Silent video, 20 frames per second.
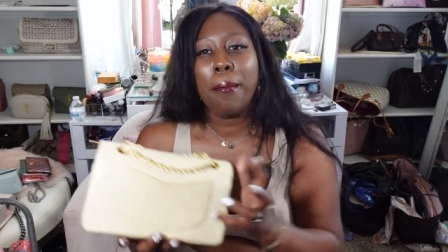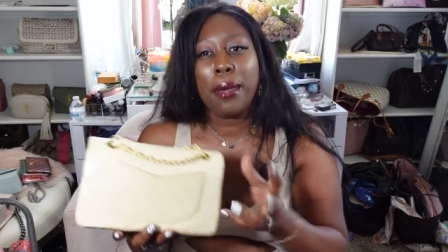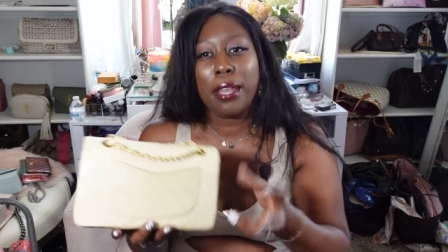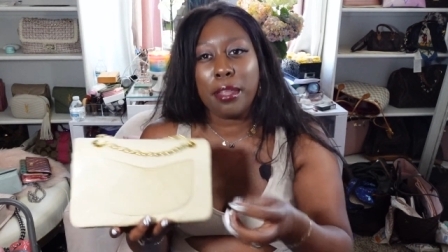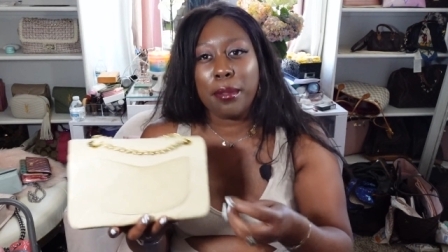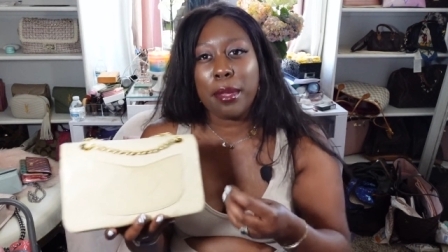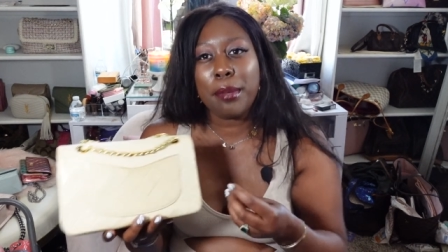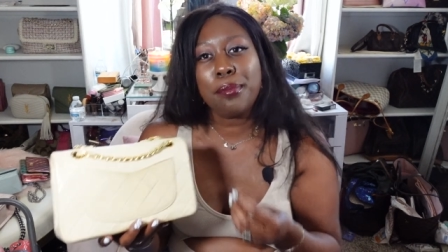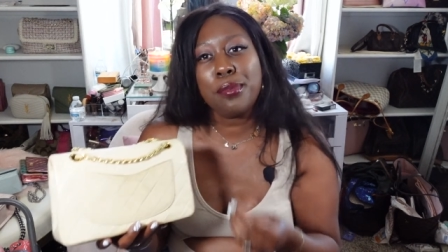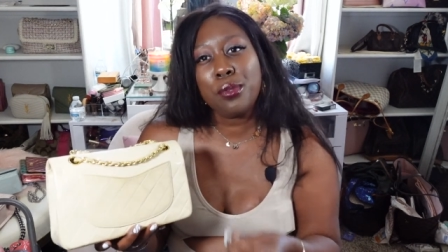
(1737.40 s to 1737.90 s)
but
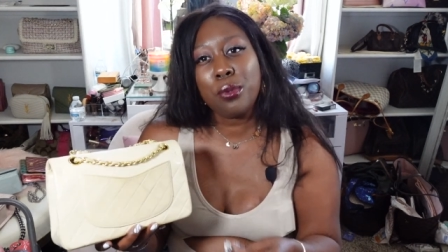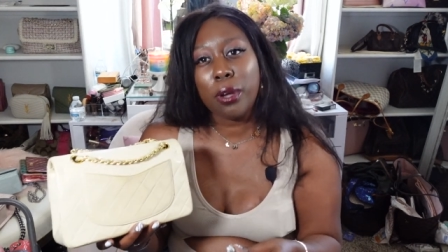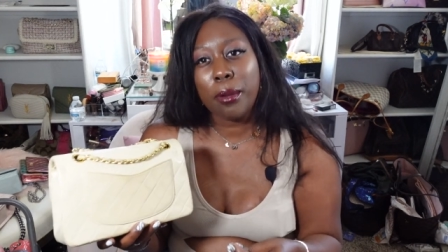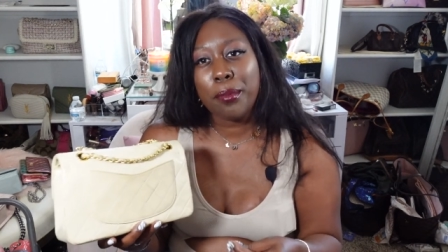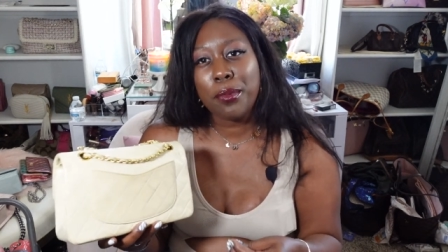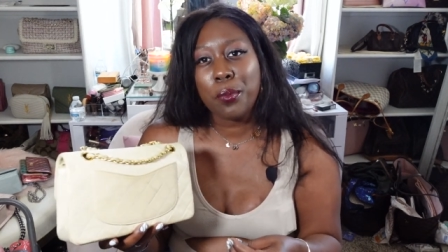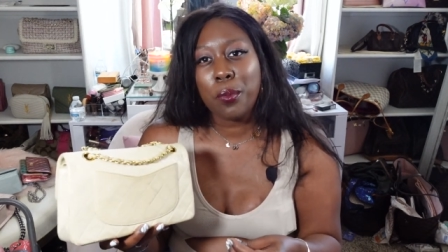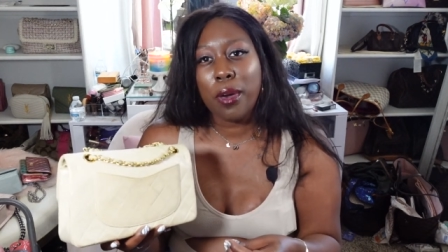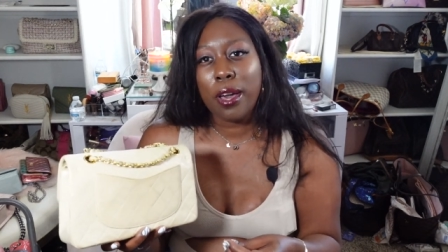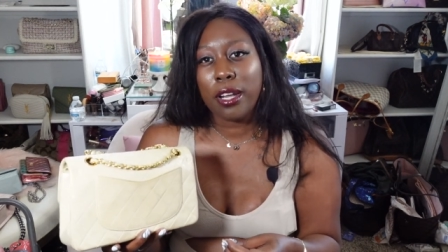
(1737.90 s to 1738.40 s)
it
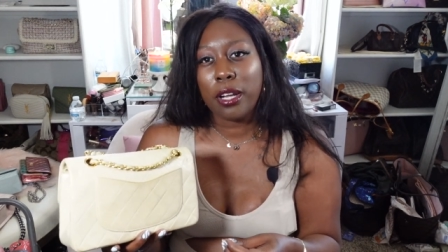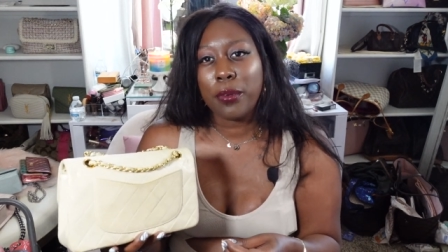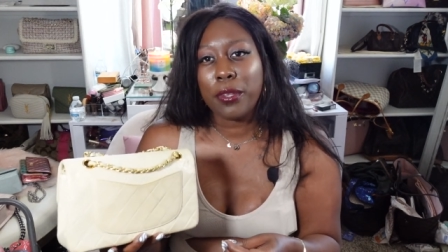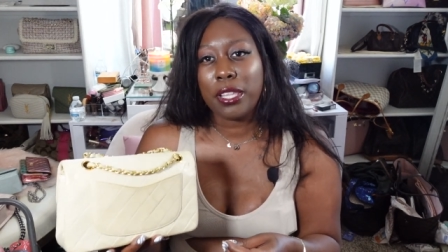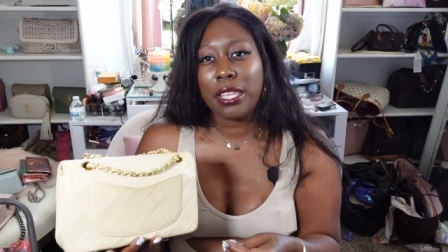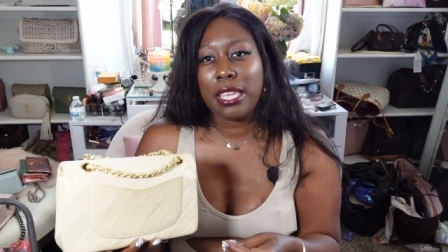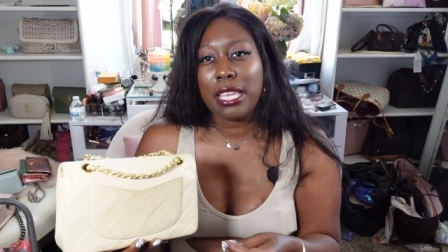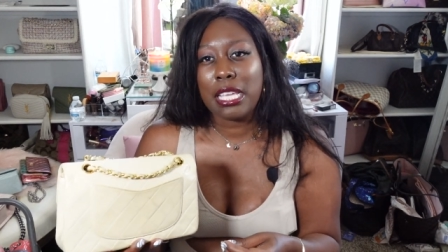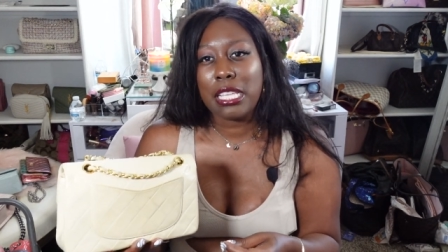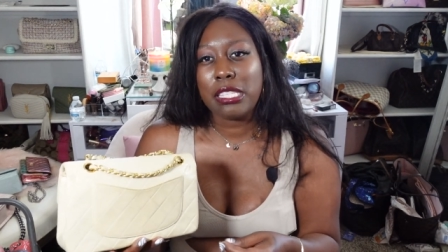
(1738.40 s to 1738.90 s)
absorbs water
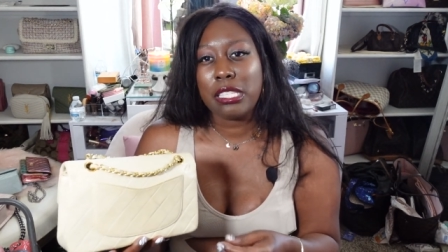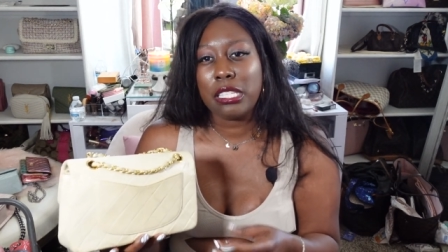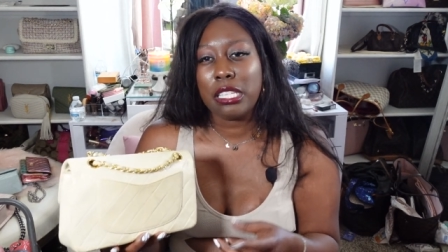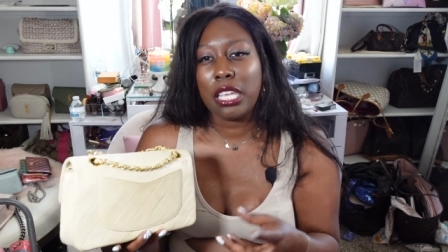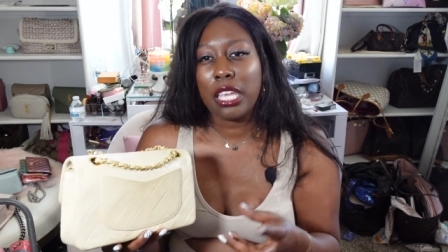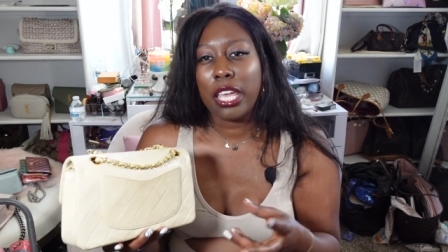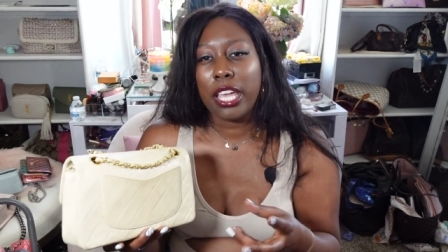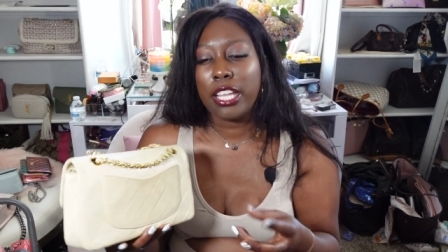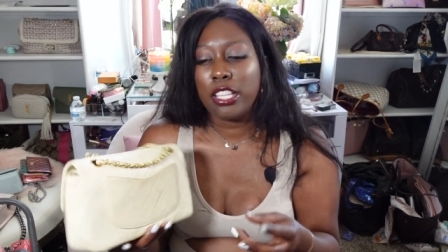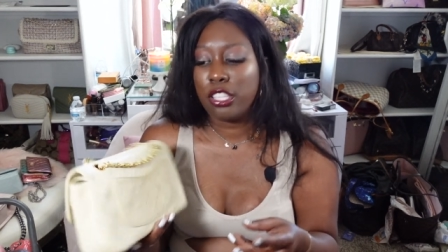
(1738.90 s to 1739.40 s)
really easily,